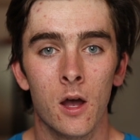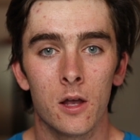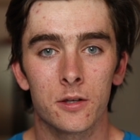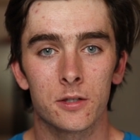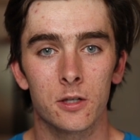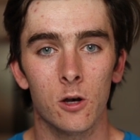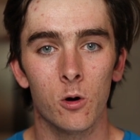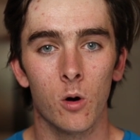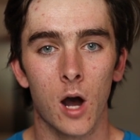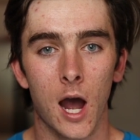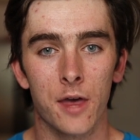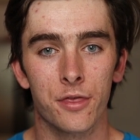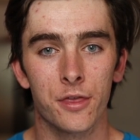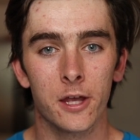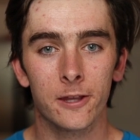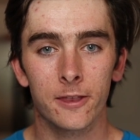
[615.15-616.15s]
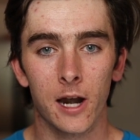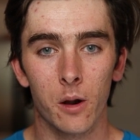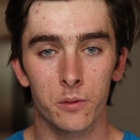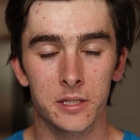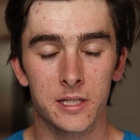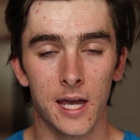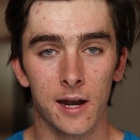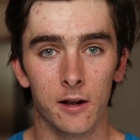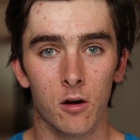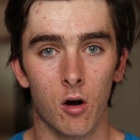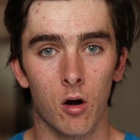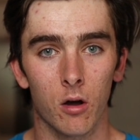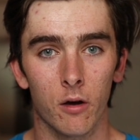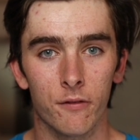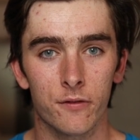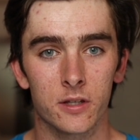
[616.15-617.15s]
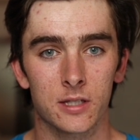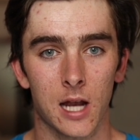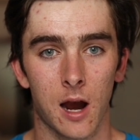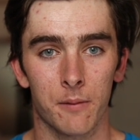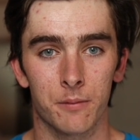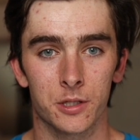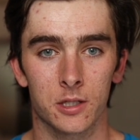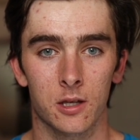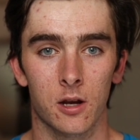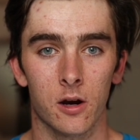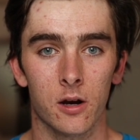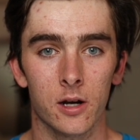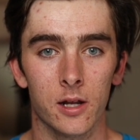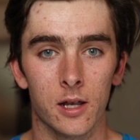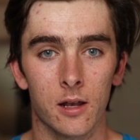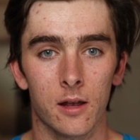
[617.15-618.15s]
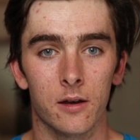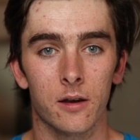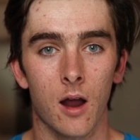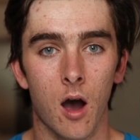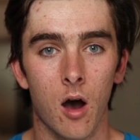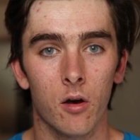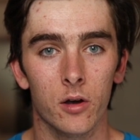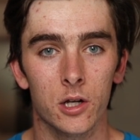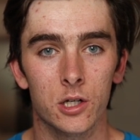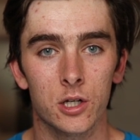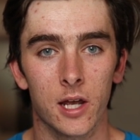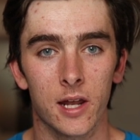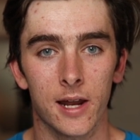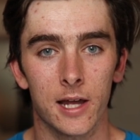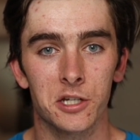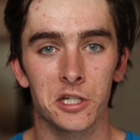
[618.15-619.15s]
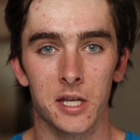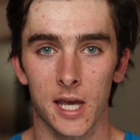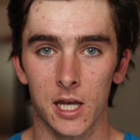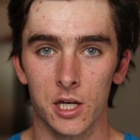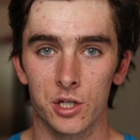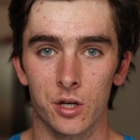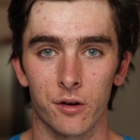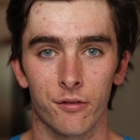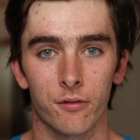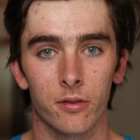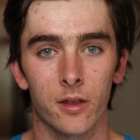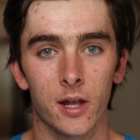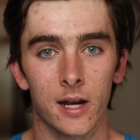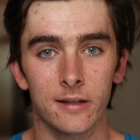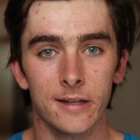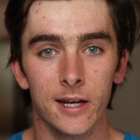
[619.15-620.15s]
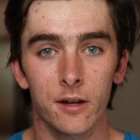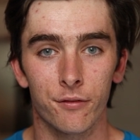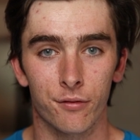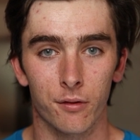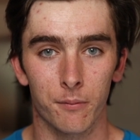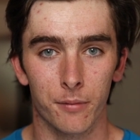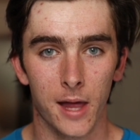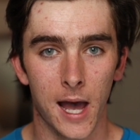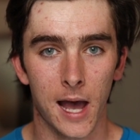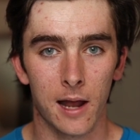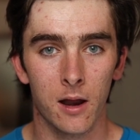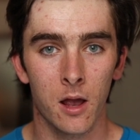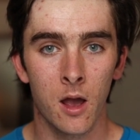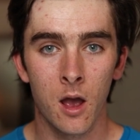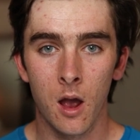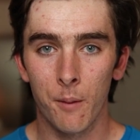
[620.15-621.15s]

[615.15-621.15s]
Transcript: So I think that I was getting all of the cybersecurity knowledge and education that I needed from that.